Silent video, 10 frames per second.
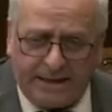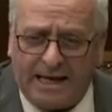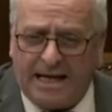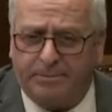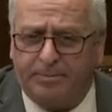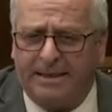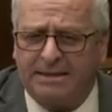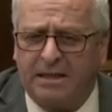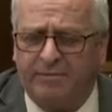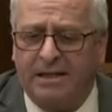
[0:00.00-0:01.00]
cars placed
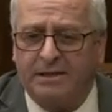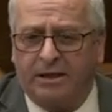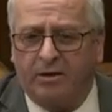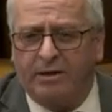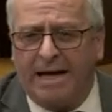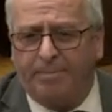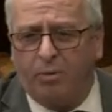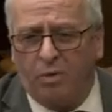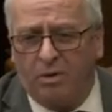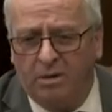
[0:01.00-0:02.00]
in the village, they could
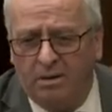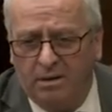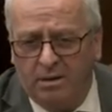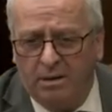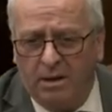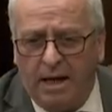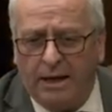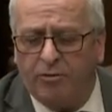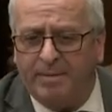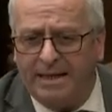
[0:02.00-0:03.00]
carpool. And
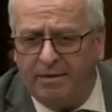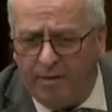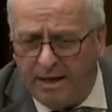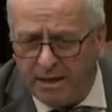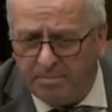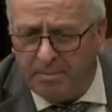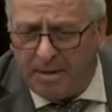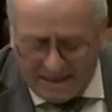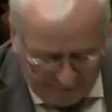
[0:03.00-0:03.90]
you've been invited by many of